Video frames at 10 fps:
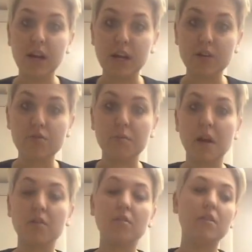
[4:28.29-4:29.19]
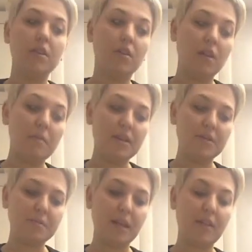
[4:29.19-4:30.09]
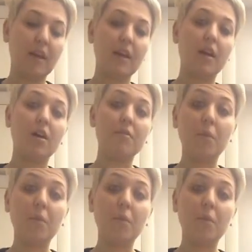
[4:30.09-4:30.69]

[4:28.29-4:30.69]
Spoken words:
an extra mile. Let me do something like that.